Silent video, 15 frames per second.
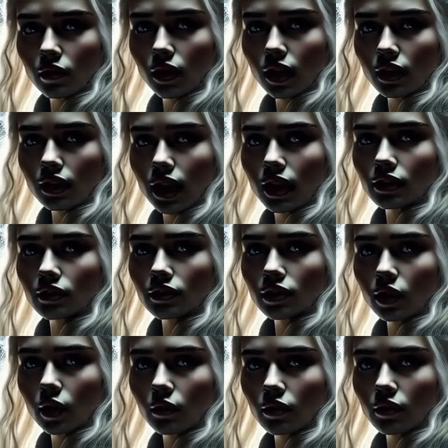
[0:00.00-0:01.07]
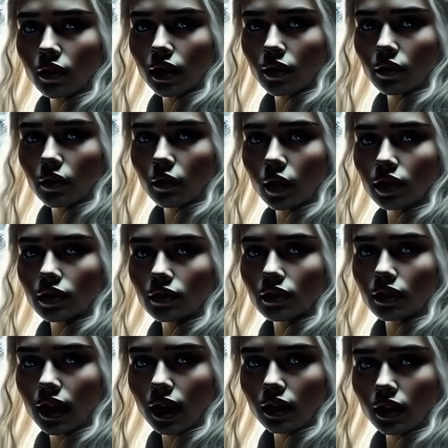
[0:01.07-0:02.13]
A slender figure slipped inside
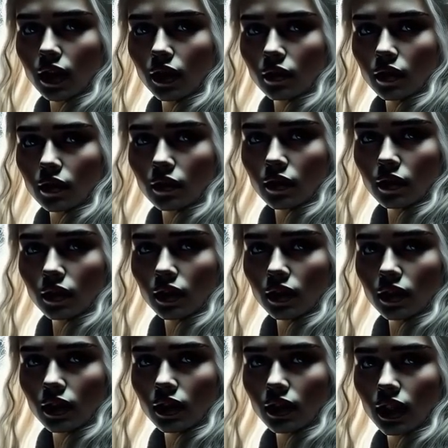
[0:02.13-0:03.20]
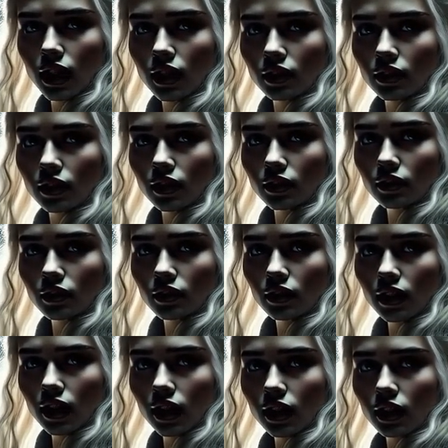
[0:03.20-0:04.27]
and snapped it shut behind him. He
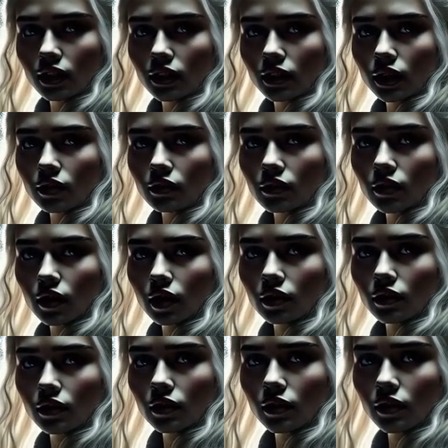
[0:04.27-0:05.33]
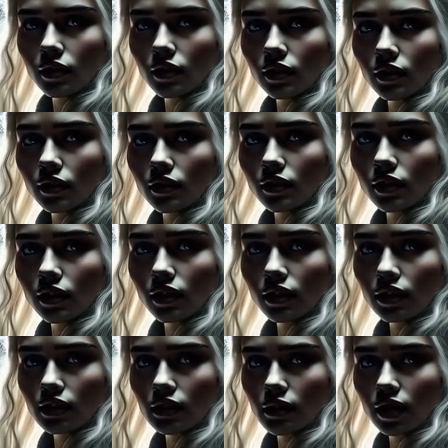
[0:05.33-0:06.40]
wore a simple brown cloak over fine
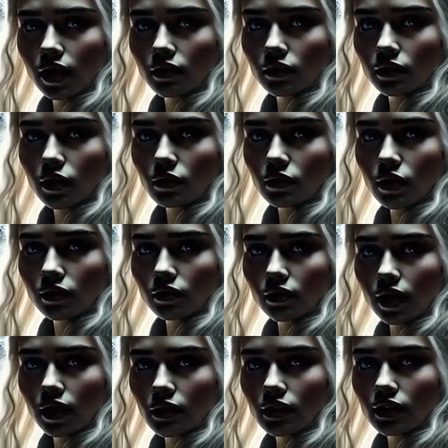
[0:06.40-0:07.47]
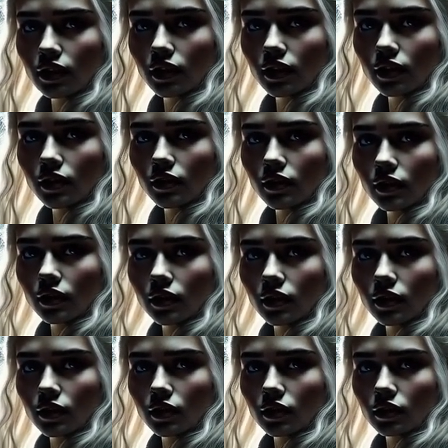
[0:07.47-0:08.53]
garments. It was Tyrion Lannister,
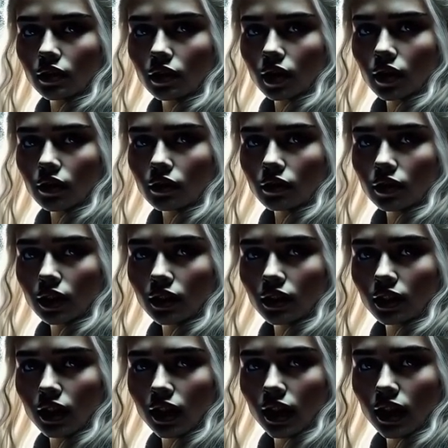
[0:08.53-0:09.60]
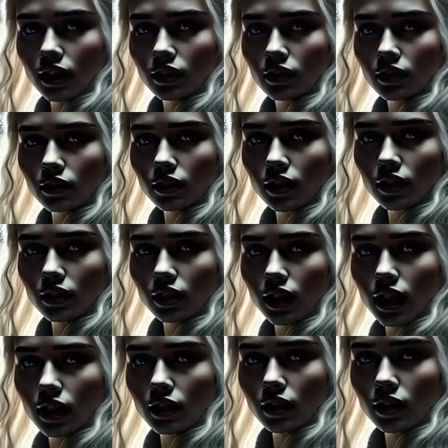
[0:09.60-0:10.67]
breathing hard, his mismatched eyes darting
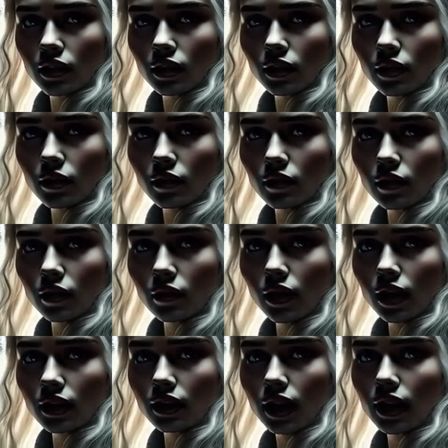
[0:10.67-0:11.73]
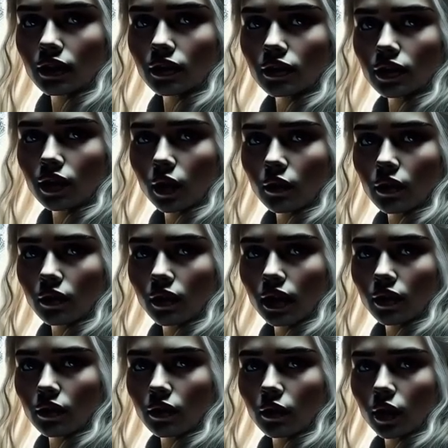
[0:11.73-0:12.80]
to the edges of the room before resting on
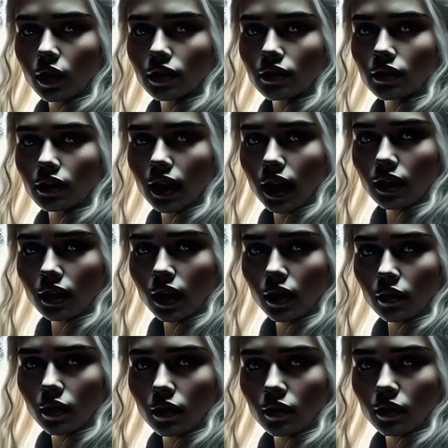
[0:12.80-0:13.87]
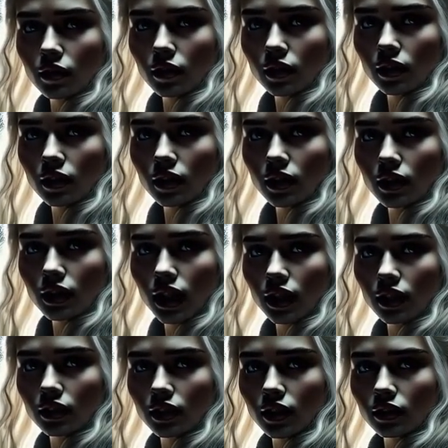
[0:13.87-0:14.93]
Daenerys. She stood quickly,
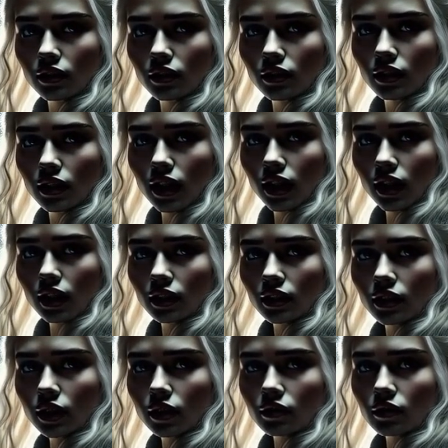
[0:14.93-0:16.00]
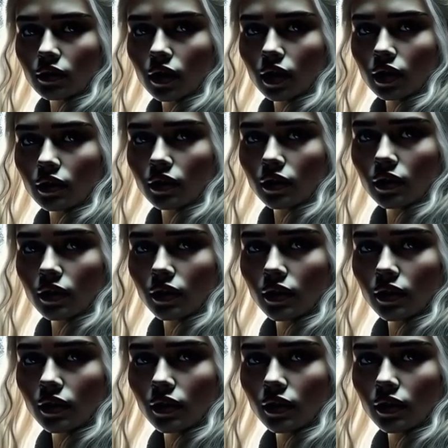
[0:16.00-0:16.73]
hard-hammering. "Your Grace," he whispered.